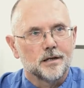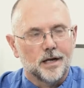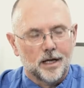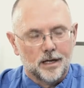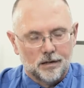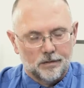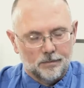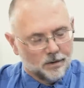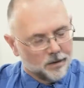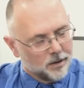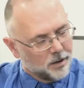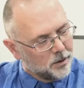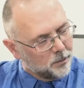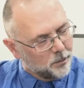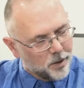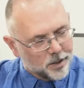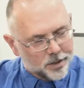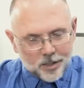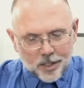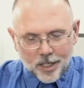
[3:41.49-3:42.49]
and
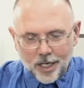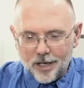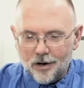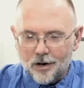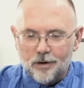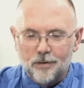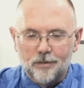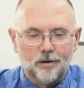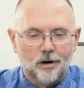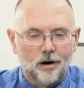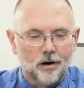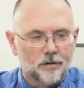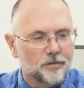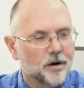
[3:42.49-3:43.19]
once again our